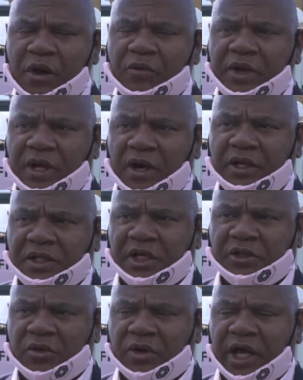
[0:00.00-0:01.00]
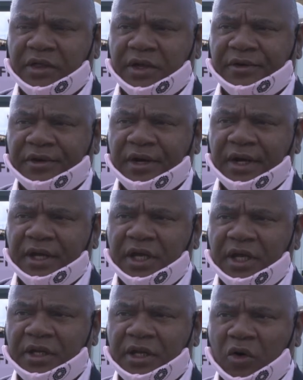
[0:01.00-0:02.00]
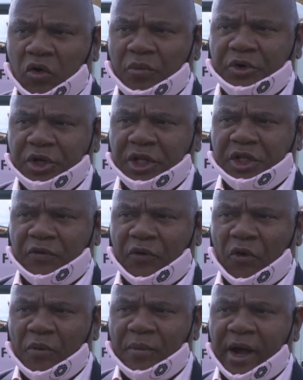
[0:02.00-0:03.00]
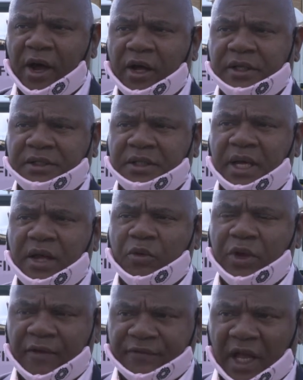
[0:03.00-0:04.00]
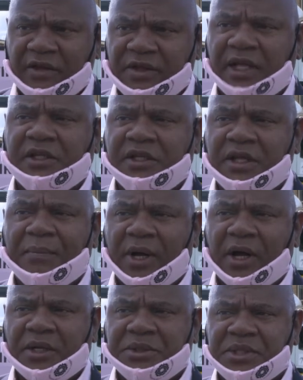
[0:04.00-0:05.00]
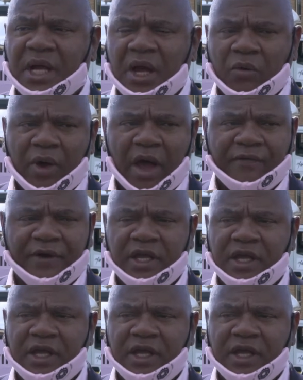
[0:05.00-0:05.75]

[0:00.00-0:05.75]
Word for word: we can't get together in a community format. Uh, we have done that in the past. We have an